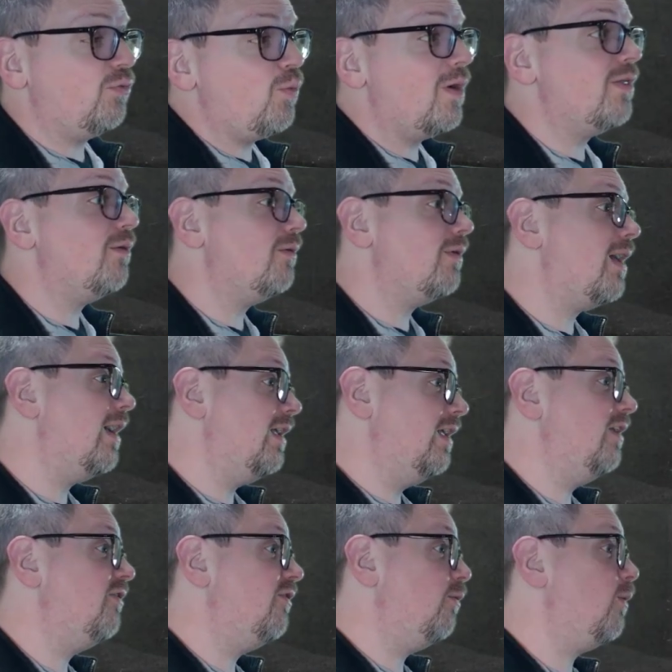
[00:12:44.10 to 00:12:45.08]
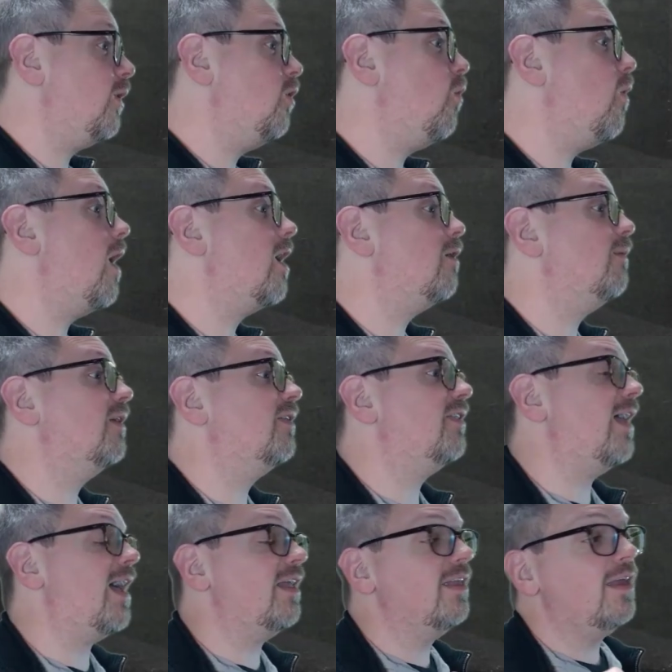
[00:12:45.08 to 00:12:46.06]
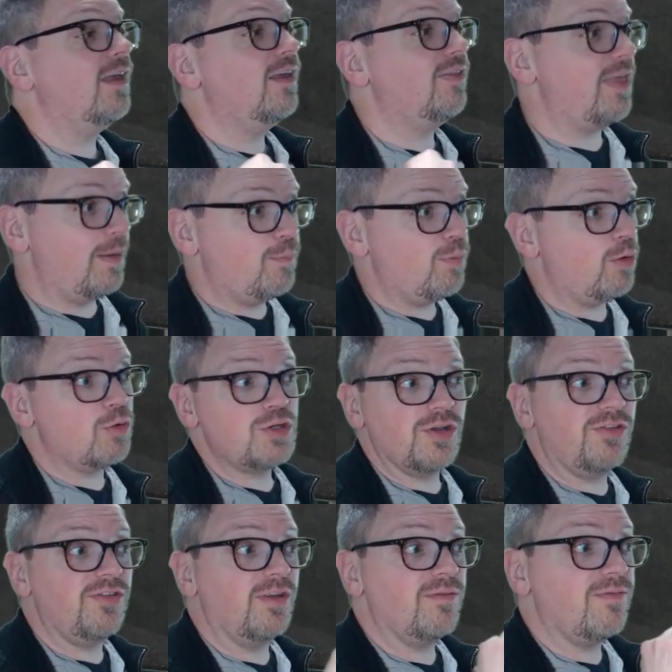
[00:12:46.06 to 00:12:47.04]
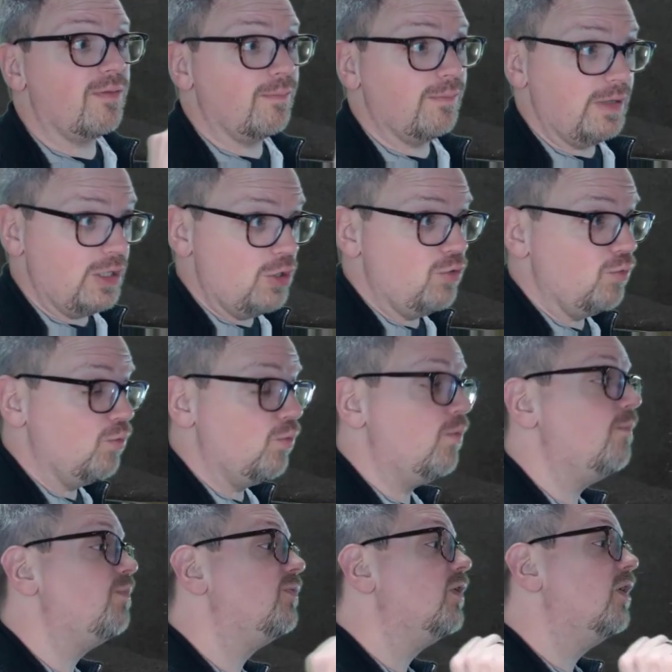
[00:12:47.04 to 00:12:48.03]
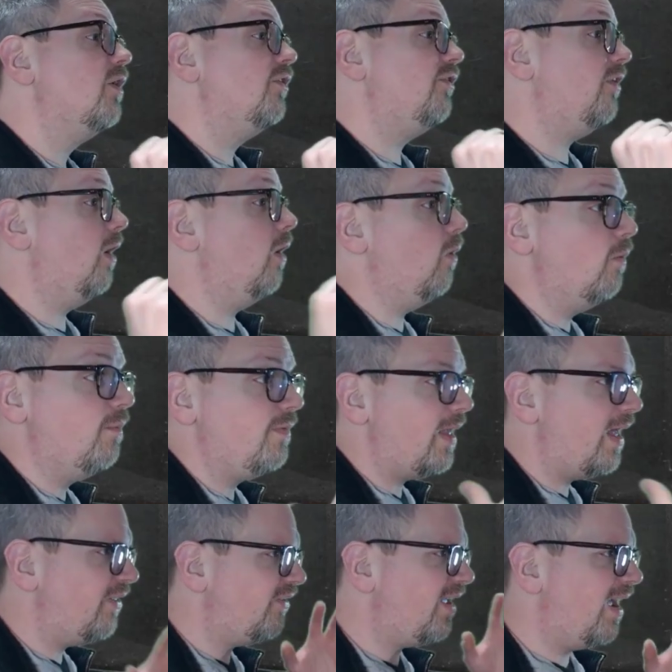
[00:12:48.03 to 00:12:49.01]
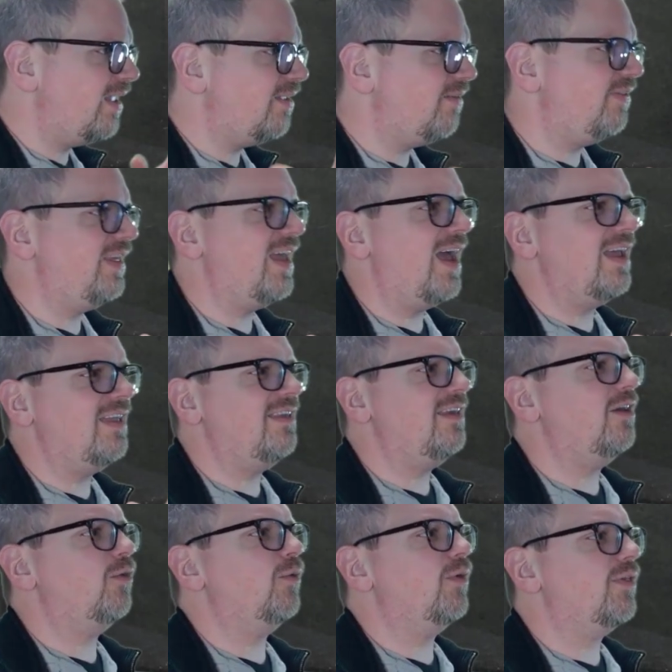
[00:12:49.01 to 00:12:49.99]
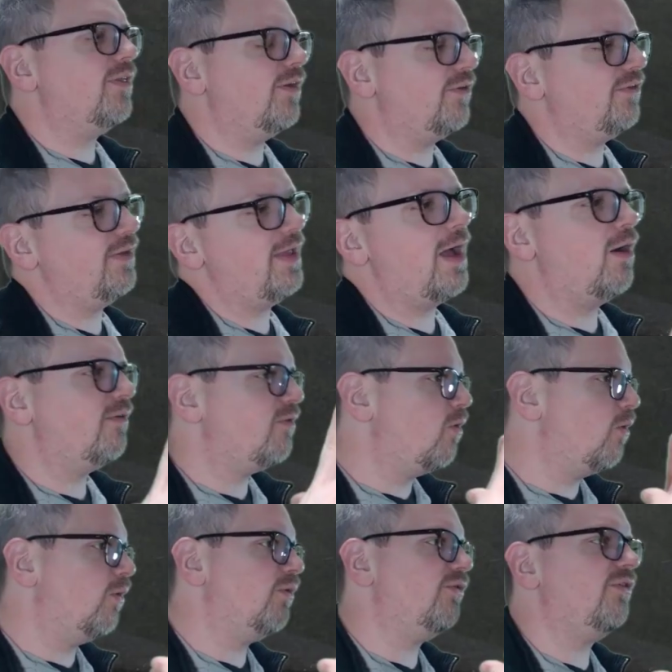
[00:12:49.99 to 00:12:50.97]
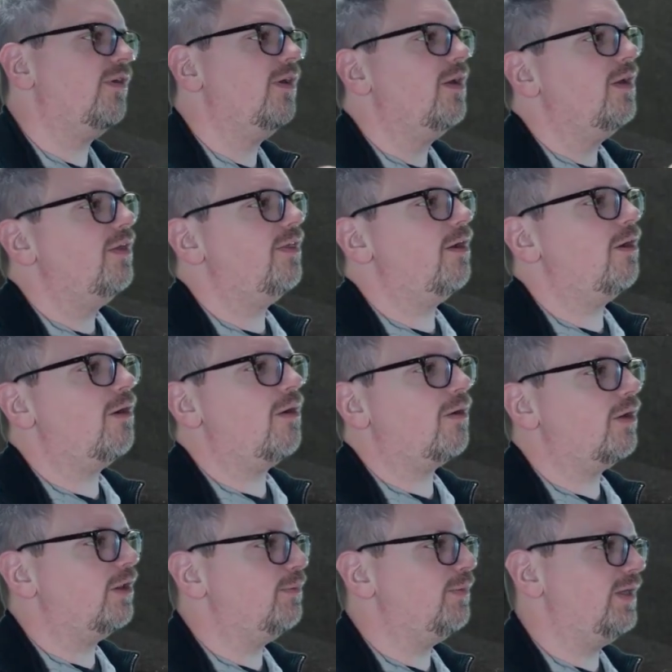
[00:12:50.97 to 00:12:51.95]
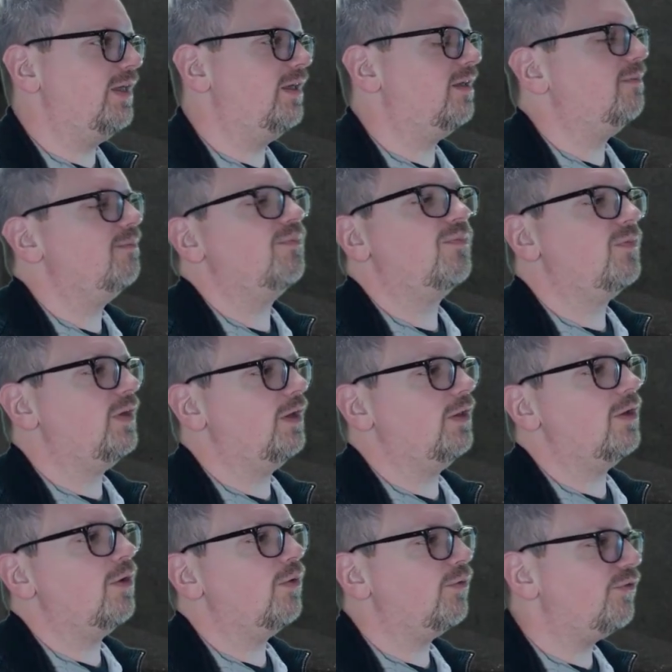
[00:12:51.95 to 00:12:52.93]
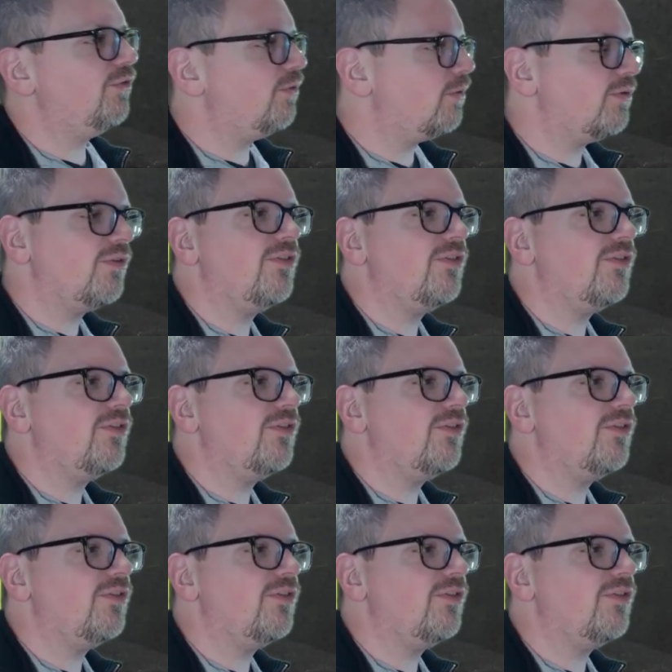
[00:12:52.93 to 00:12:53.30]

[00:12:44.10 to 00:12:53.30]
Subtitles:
whether or not it's a requirement that they purchase it from you. So that's kind of the idea with this. Now, of course, there are going to be certain